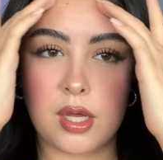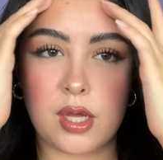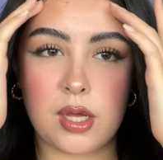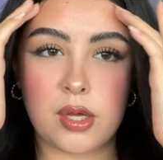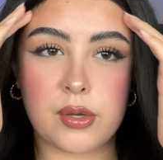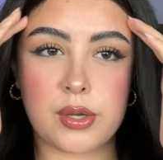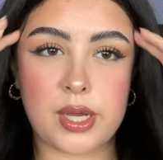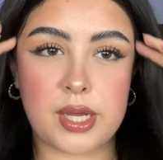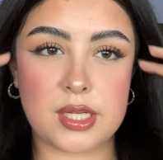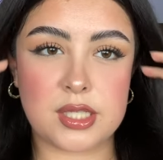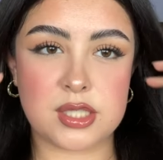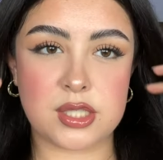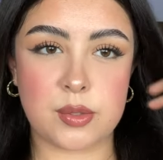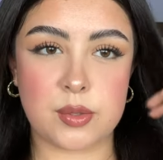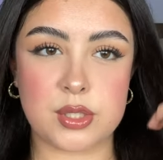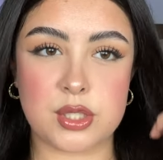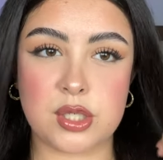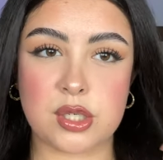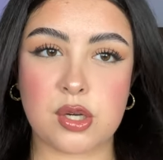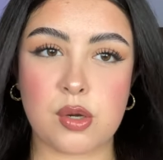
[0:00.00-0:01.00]
Okay, so
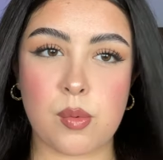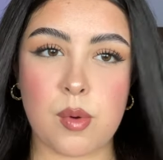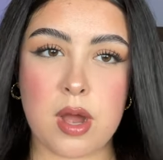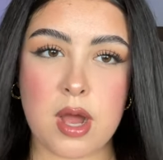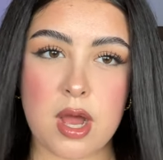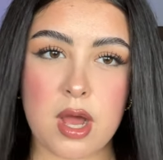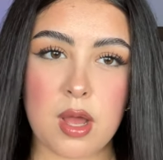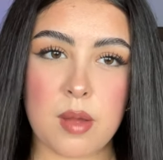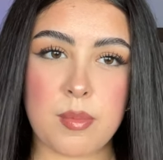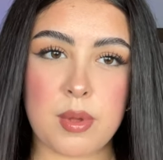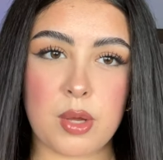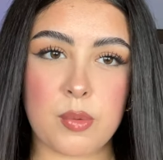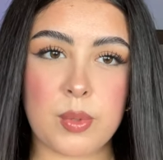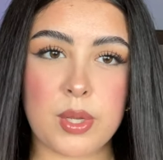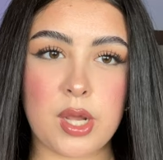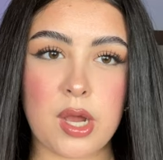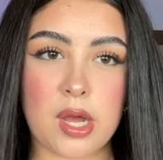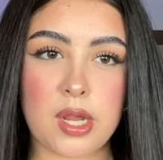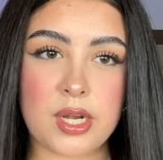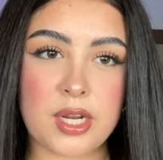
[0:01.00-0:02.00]
it took a while, but we
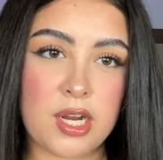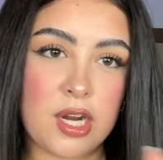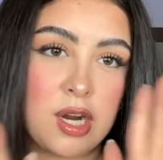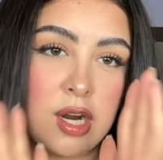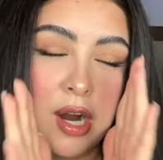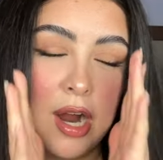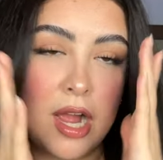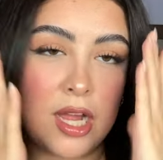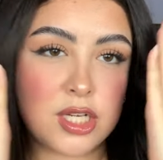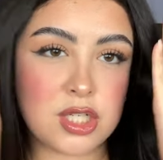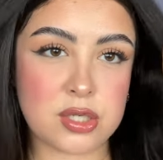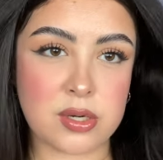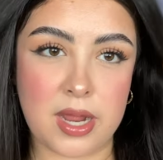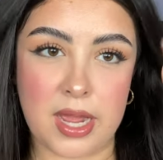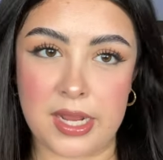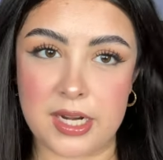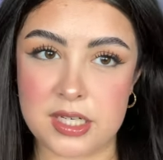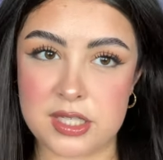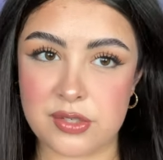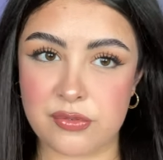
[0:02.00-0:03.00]
got here. I
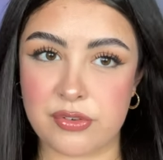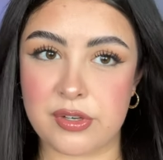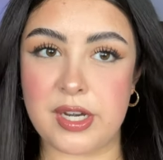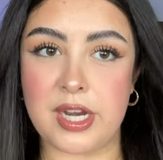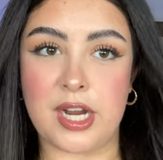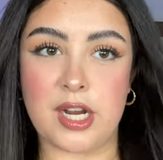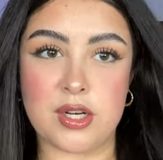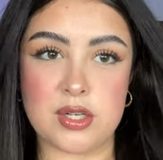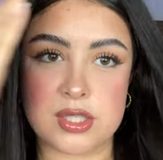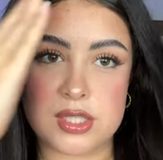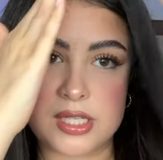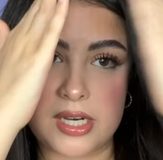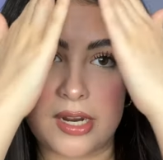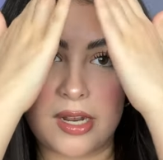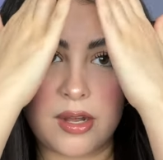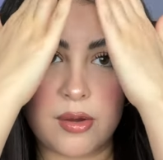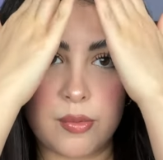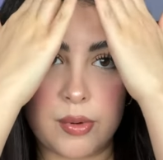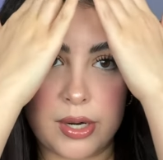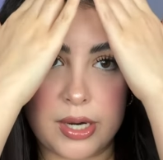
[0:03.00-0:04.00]
tried a different
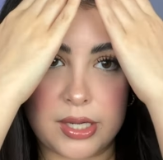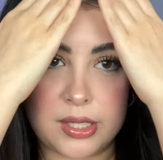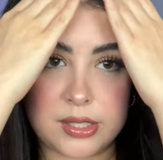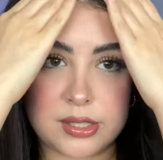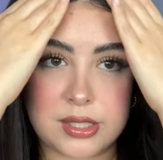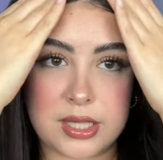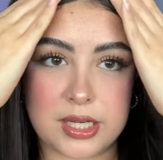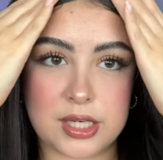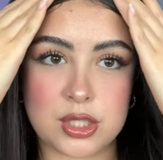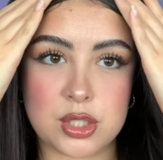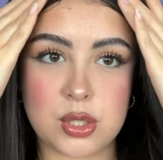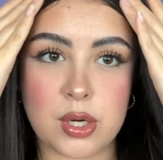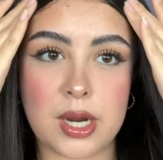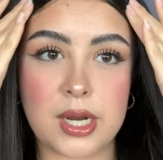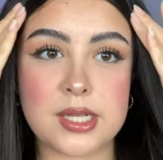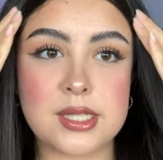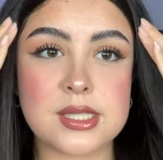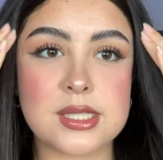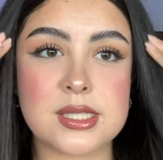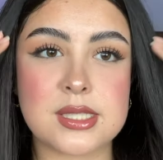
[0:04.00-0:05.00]
hairstyle where I like try
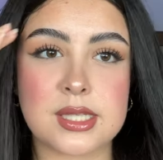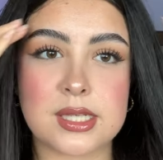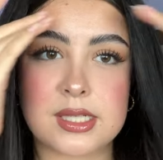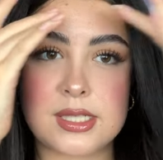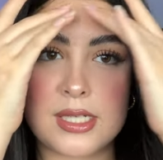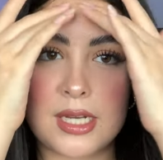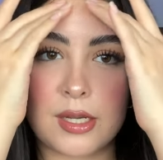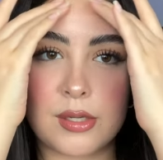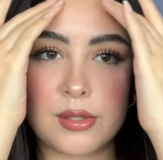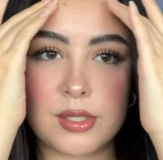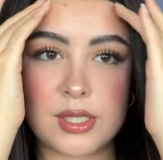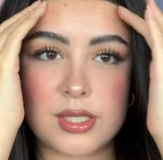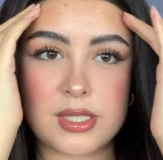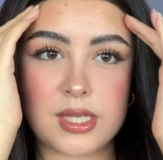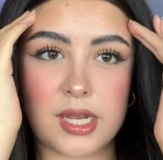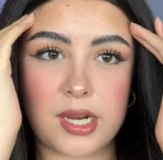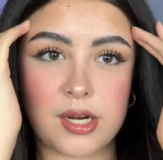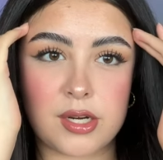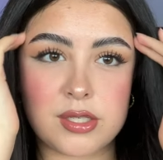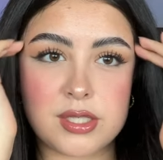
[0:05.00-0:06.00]
and slick down these
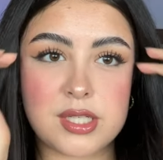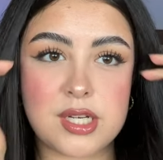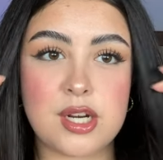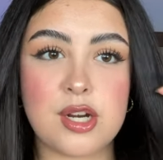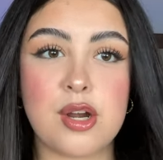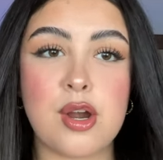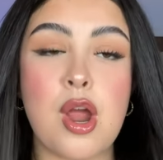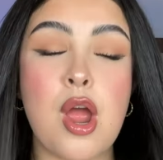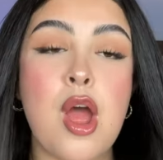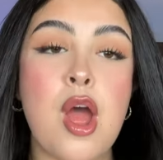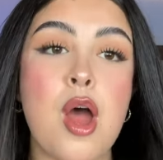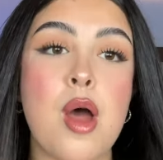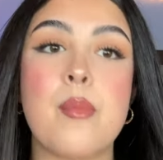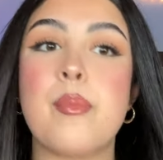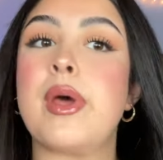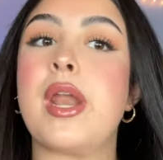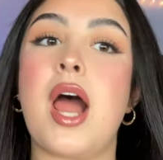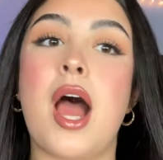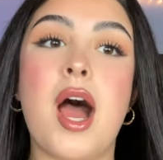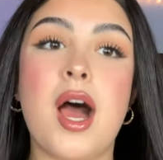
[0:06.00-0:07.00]
hairs here,
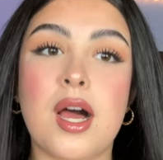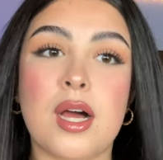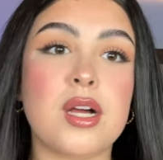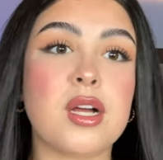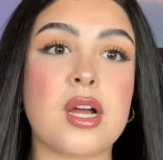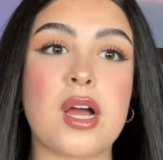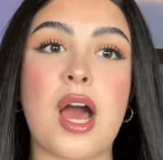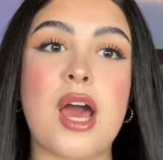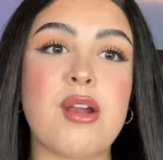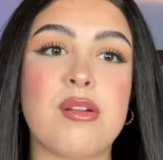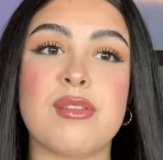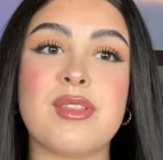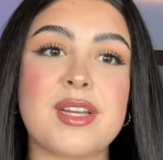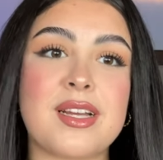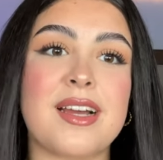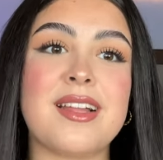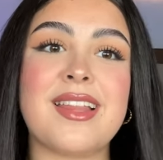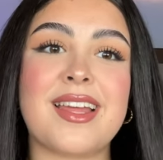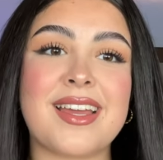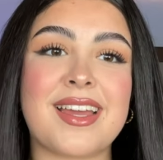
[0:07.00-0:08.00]
but I don't think
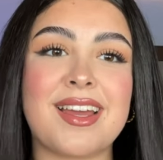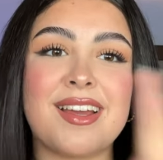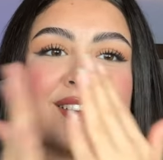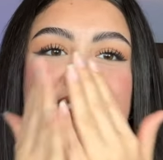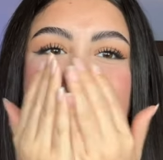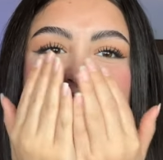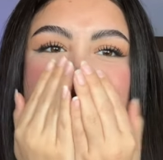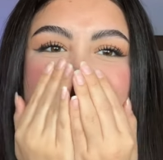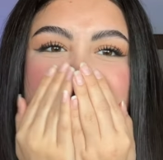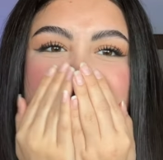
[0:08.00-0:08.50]
I like it.